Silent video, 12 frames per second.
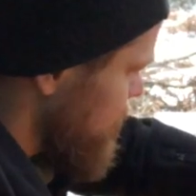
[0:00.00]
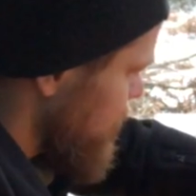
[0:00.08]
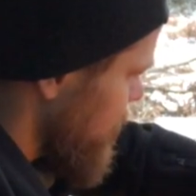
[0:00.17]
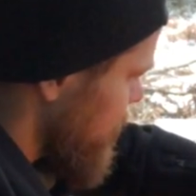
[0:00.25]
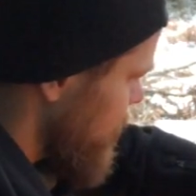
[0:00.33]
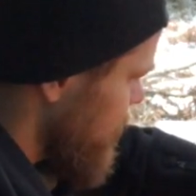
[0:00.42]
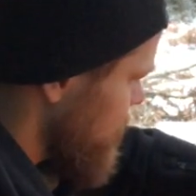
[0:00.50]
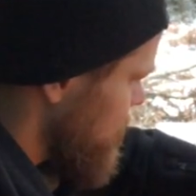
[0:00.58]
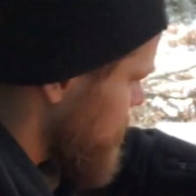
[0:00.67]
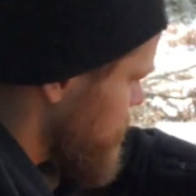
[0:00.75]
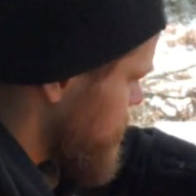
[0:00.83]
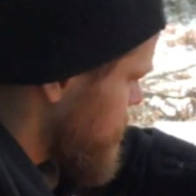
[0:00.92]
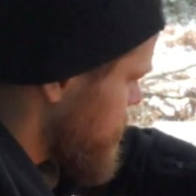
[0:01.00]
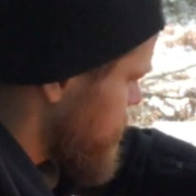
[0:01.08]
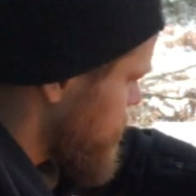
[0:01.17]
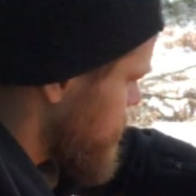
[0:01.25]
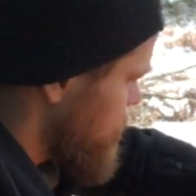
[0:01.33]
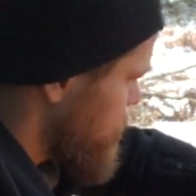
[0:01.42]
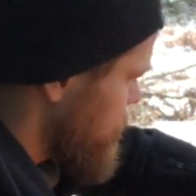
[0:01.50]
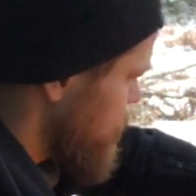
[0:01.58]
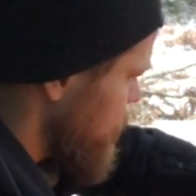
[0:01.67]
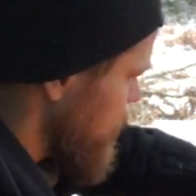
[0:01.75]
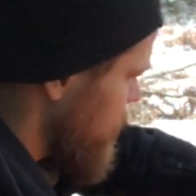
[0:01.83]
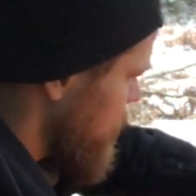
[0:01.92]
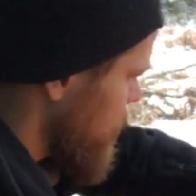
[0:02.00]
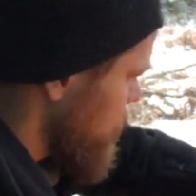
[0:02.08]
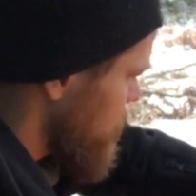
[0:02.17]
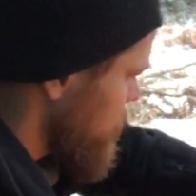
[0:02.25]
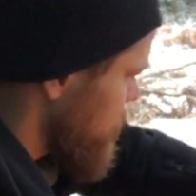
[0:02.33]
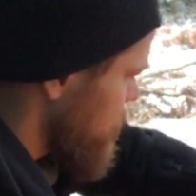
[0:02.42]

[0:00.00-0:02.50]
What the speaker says: so I can just pull it out.